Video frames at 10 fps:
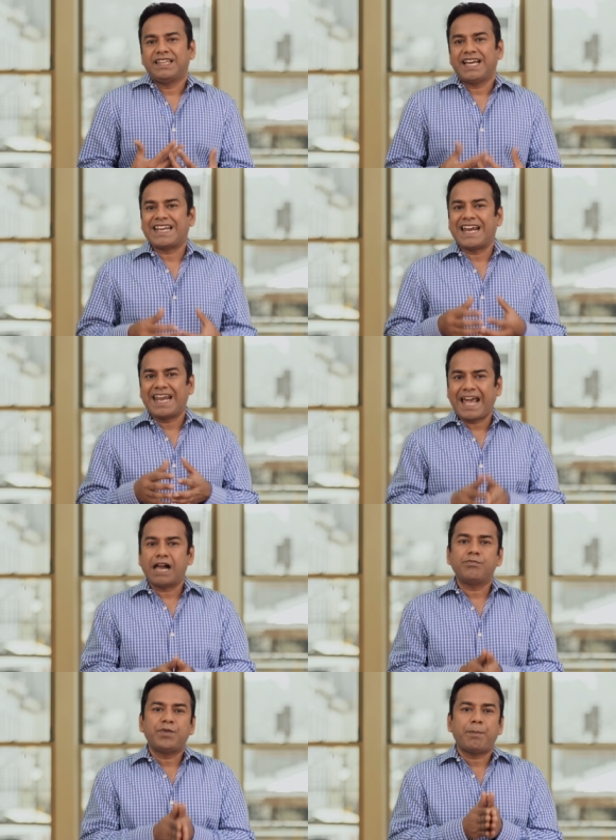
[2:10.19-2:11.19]
that can
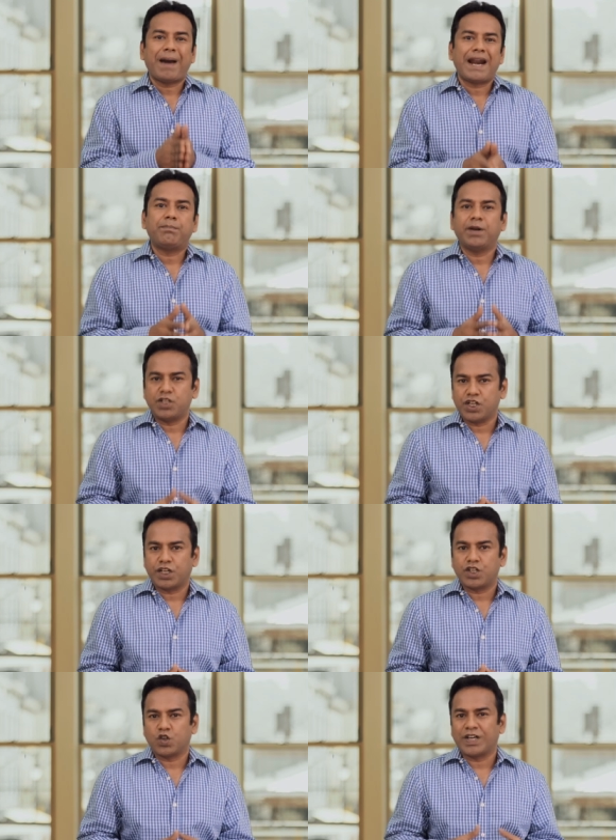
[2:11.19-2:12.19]
help the
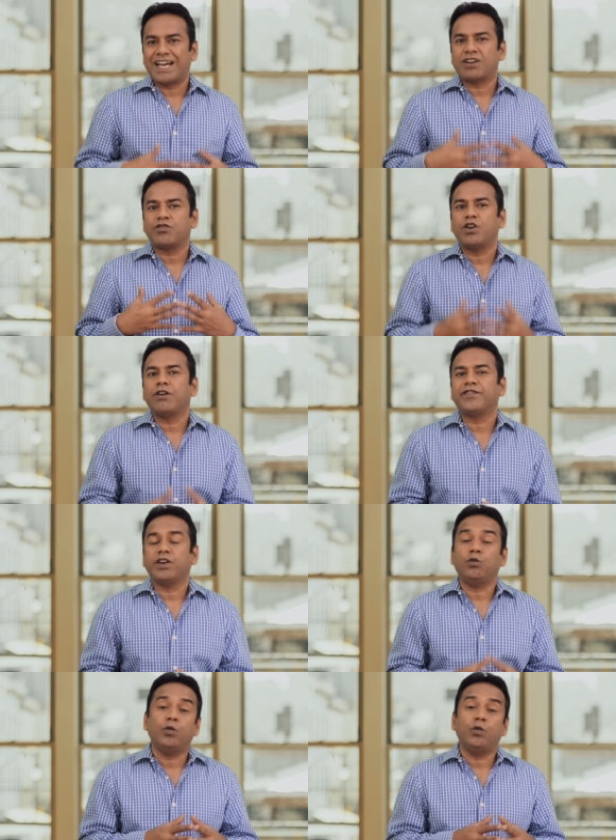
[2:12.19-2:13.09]
paraplegic to get rid of their